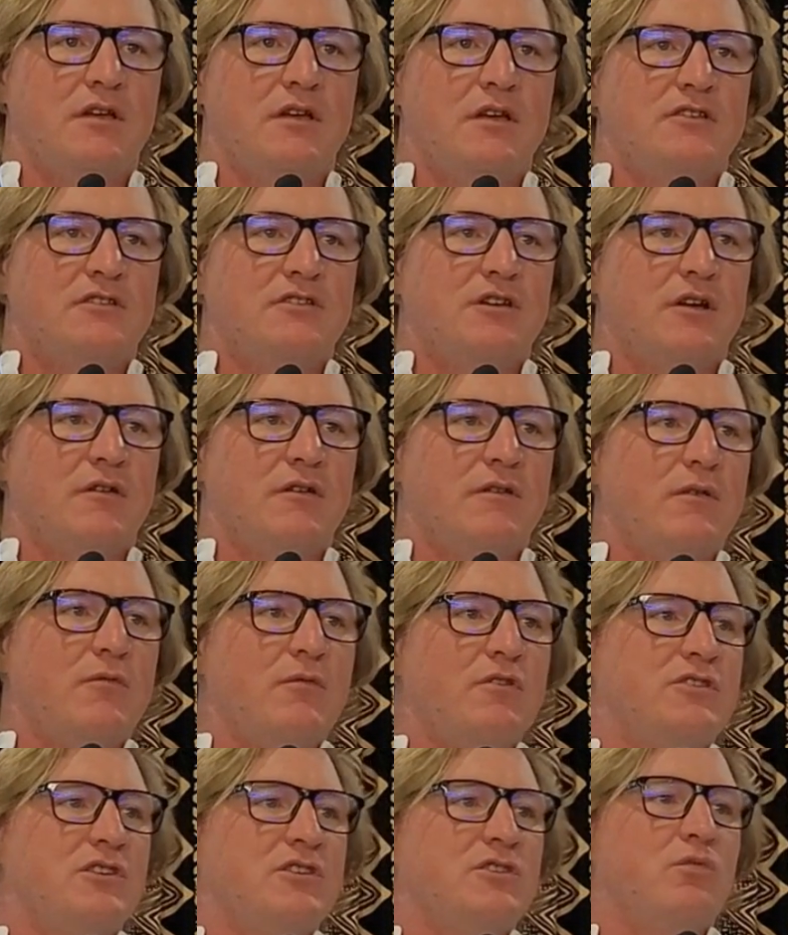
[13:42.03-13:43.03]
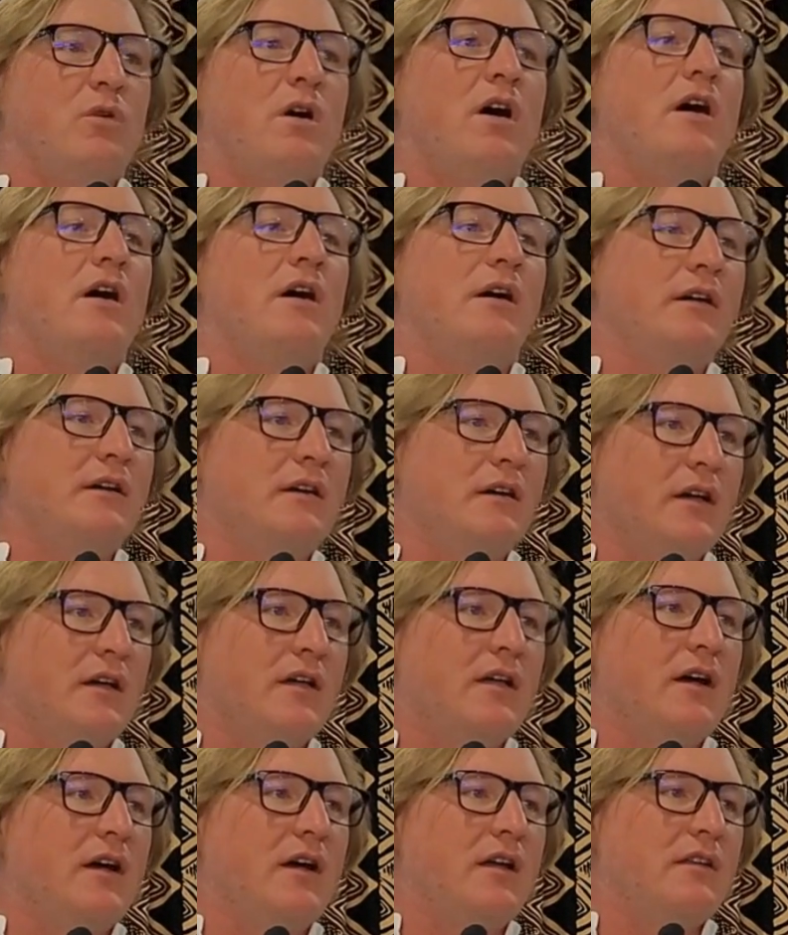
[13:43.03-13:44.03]
So, which is why,
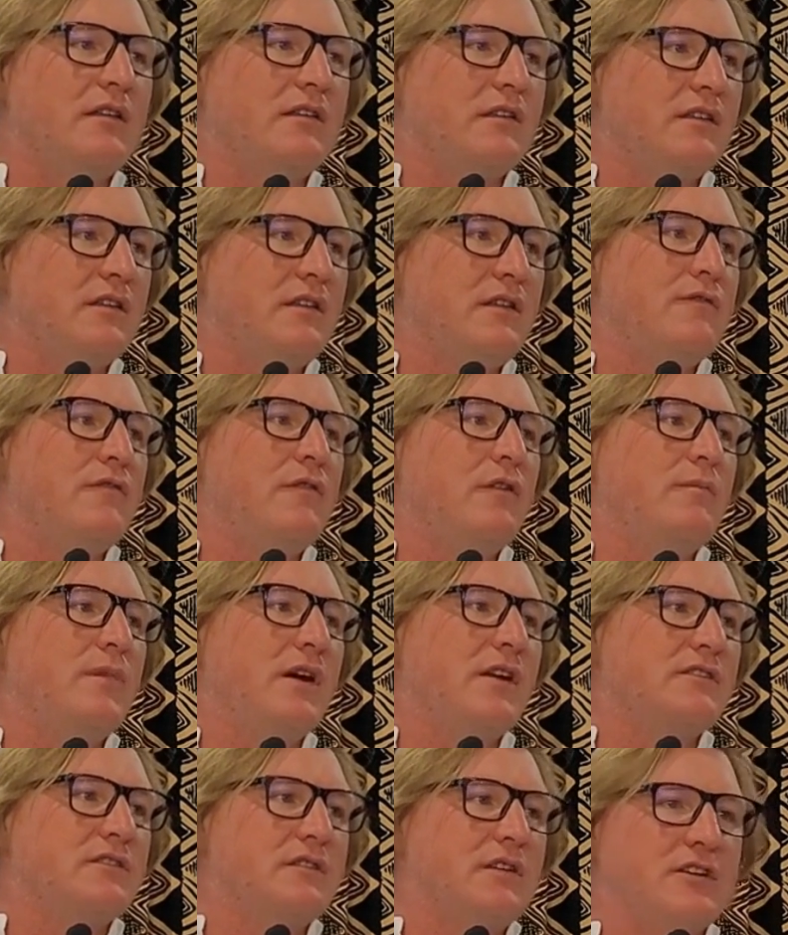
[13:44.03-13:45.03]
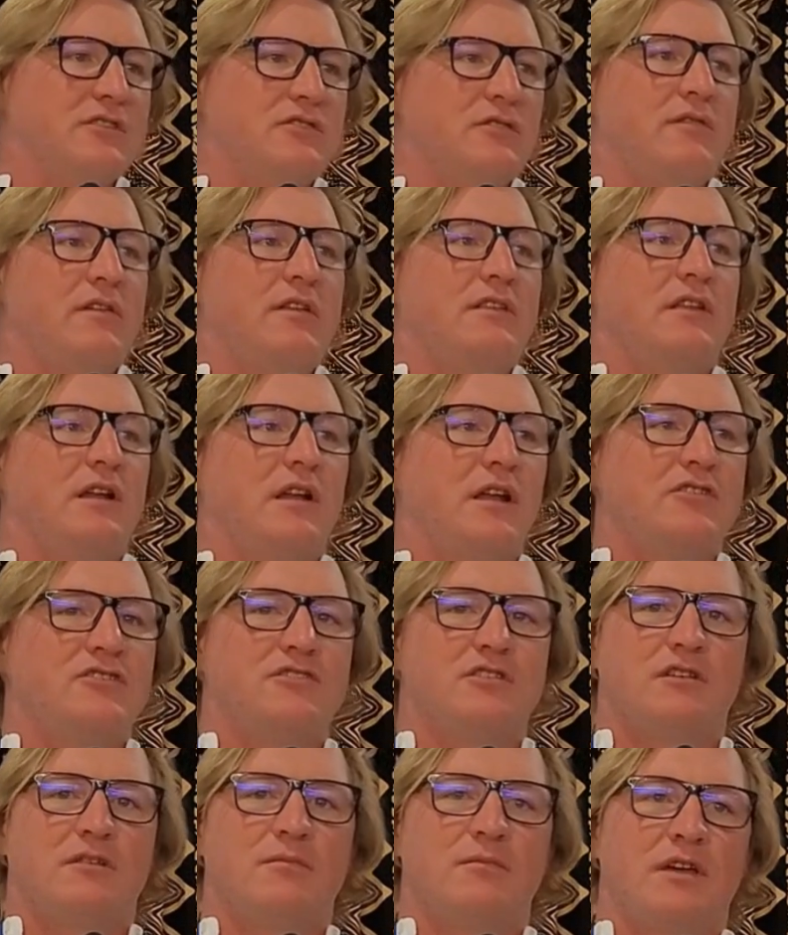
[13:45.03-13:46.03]
again, the default back to natural
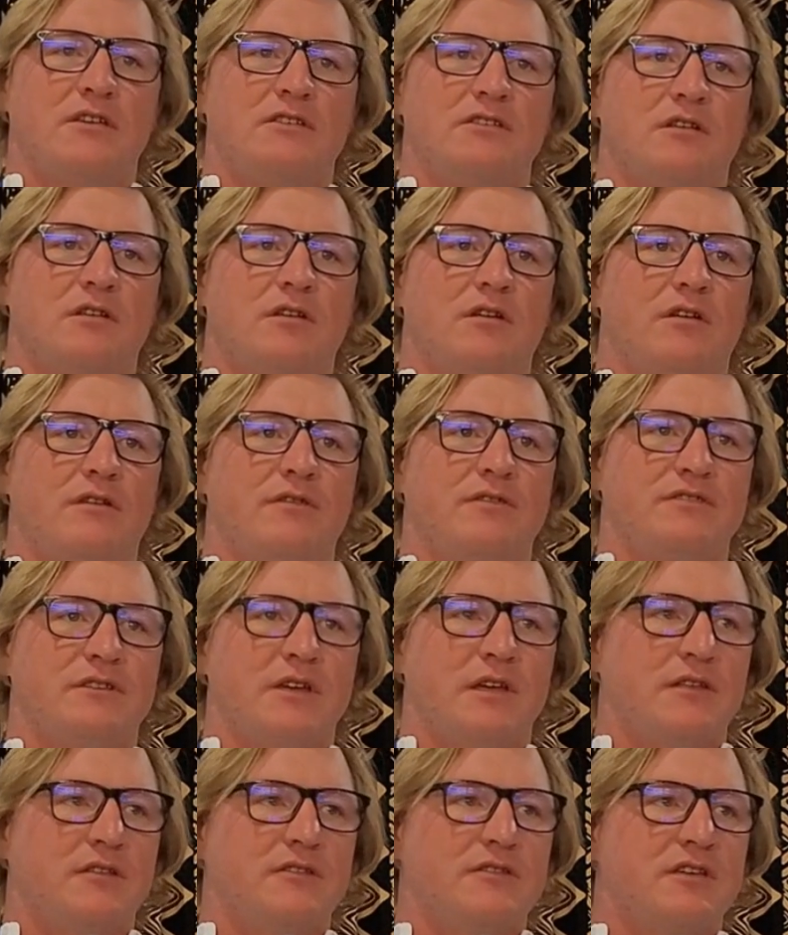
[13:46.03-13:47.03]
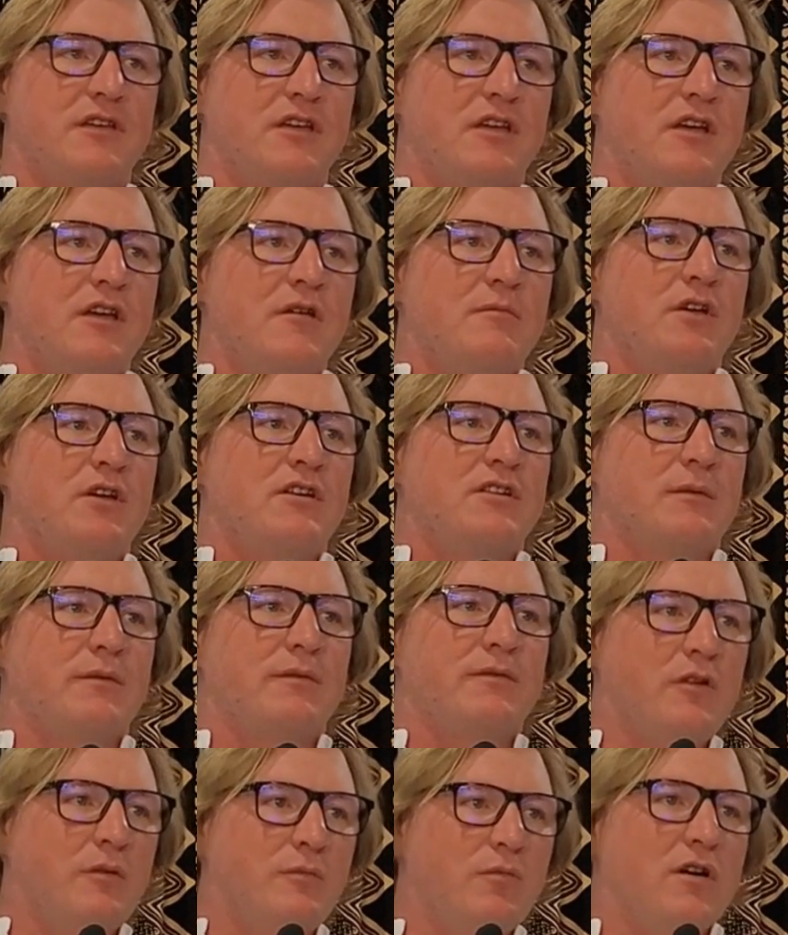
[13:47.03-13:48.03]
ventilation makes a lot of sense, because I
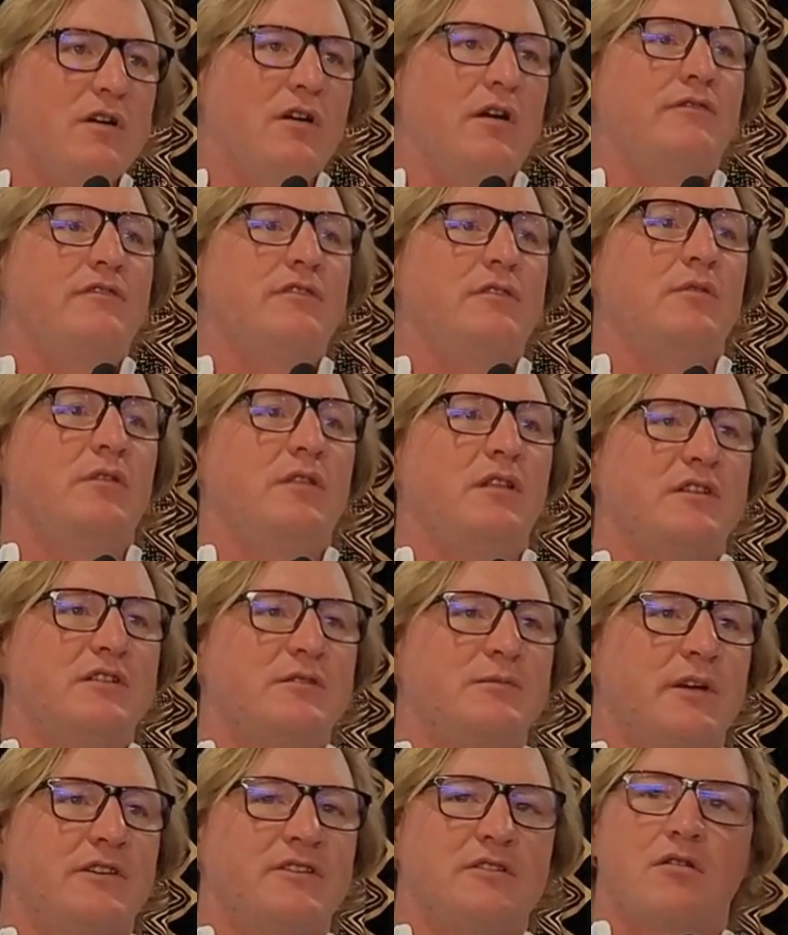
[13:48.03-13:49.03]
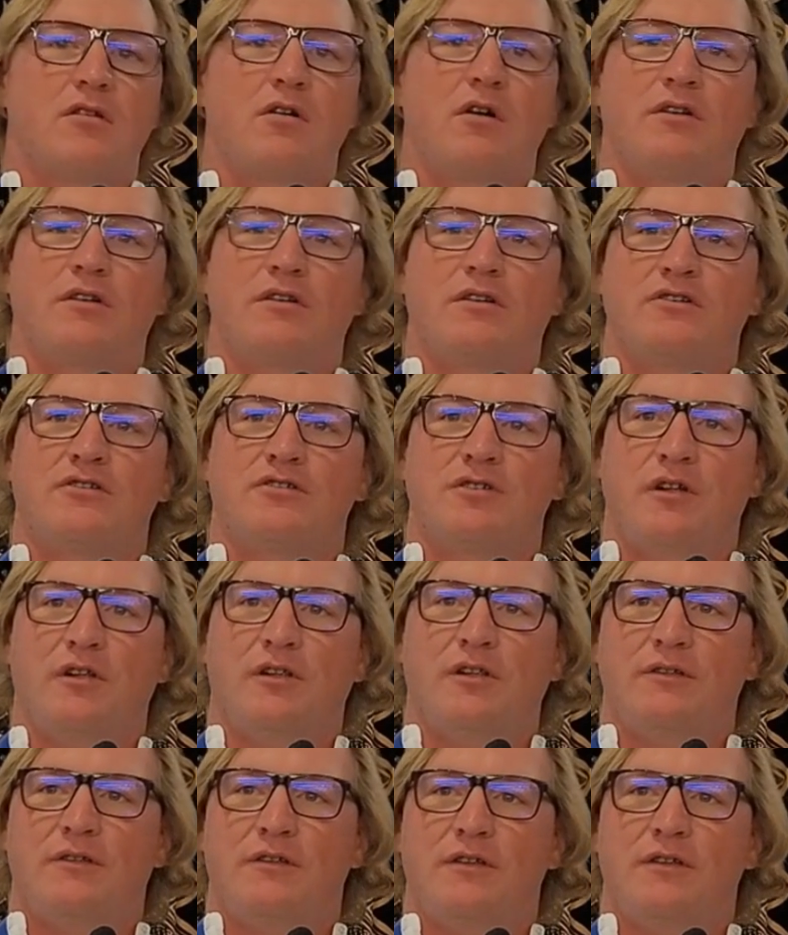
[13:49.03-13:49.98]
feel more comfortable in a space I can't control.